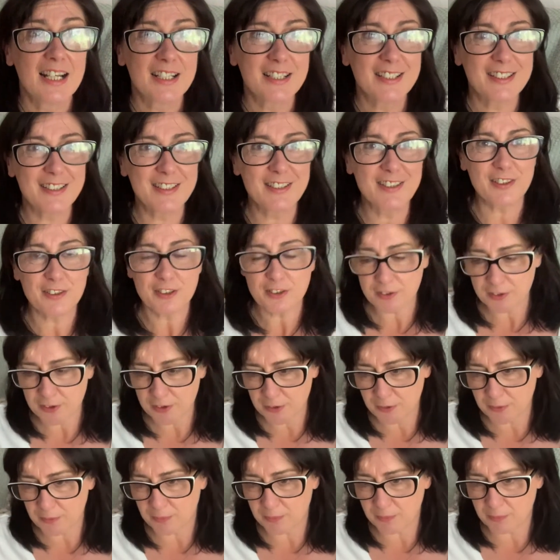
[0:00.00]
You
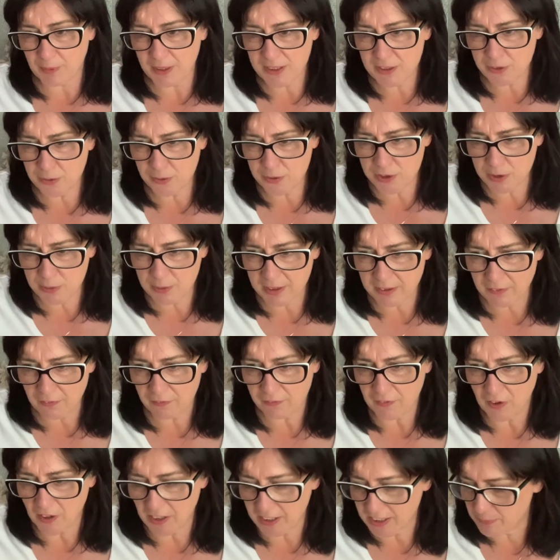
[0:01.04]
know, when you're doing a
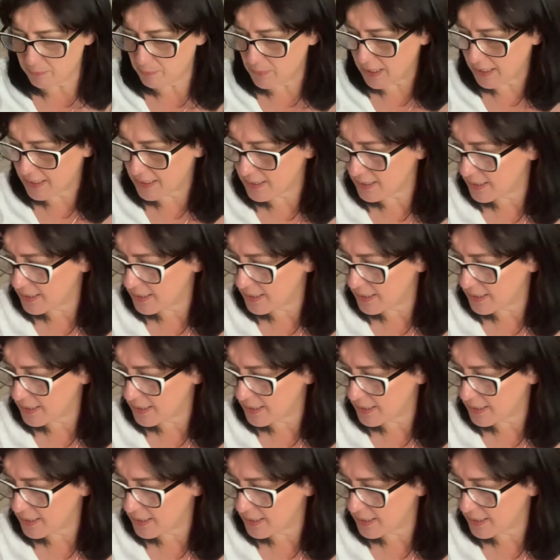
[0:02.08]
fine mist,